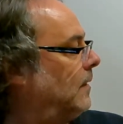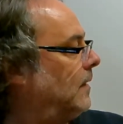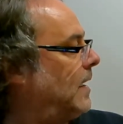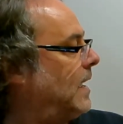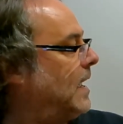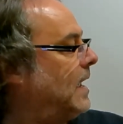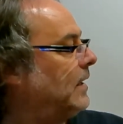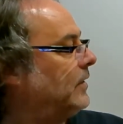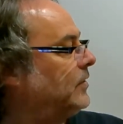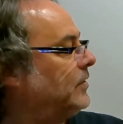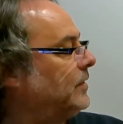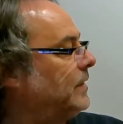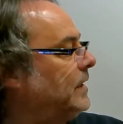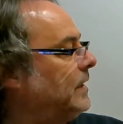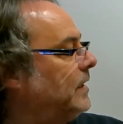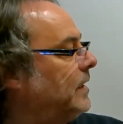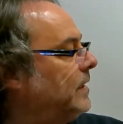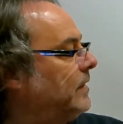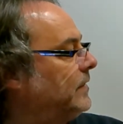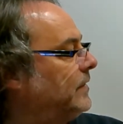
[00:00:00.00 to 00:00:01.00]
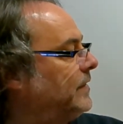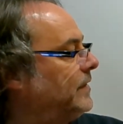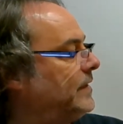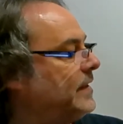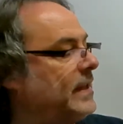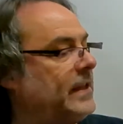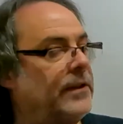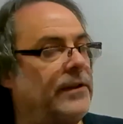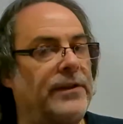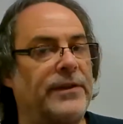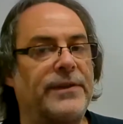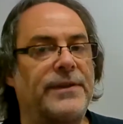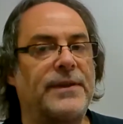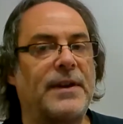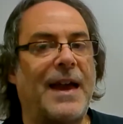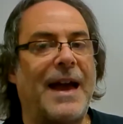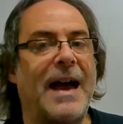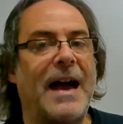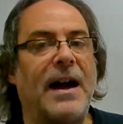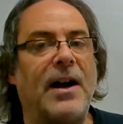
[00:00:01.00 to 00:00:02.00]
actually seals
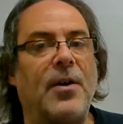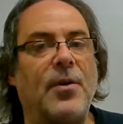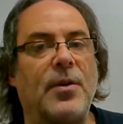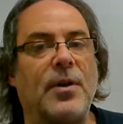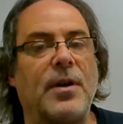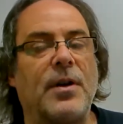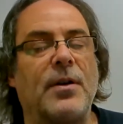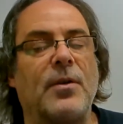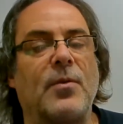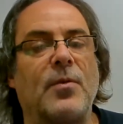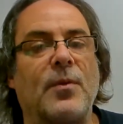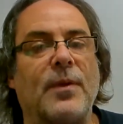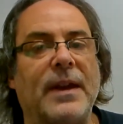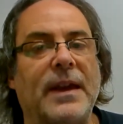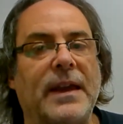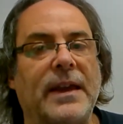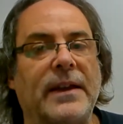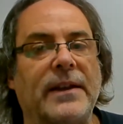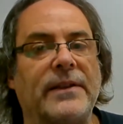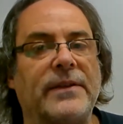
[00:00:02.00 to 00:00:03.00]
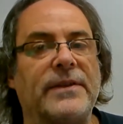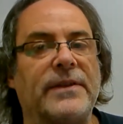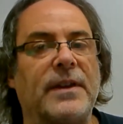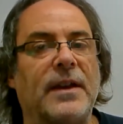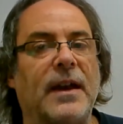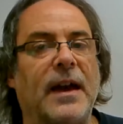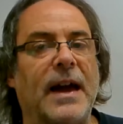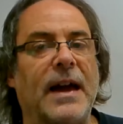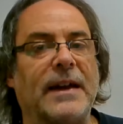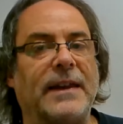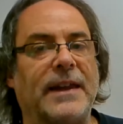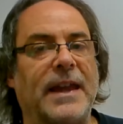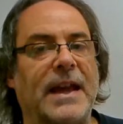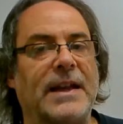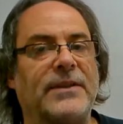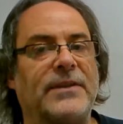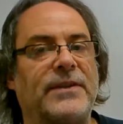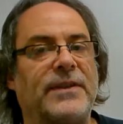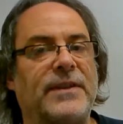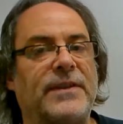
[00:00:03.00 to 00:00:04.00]
our rings
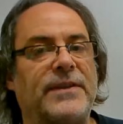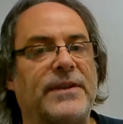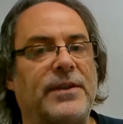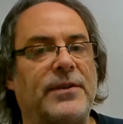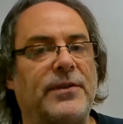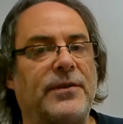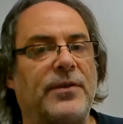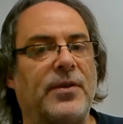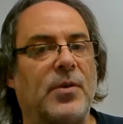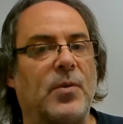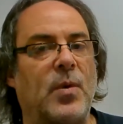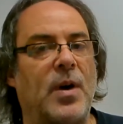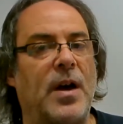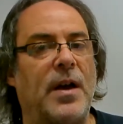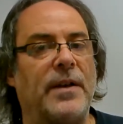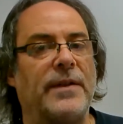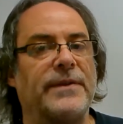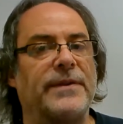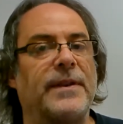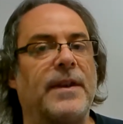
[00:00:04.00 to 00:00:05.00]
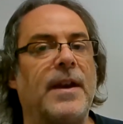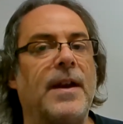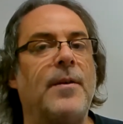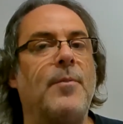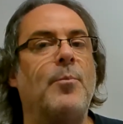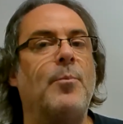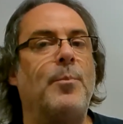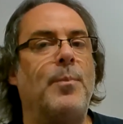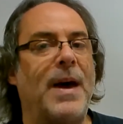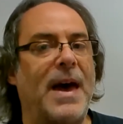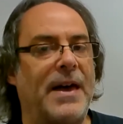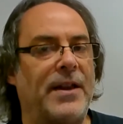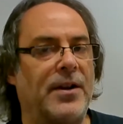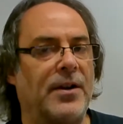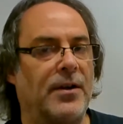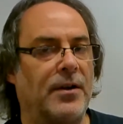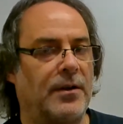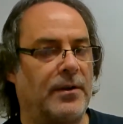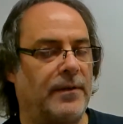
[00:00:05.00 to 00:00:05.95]
against the cylinder walls better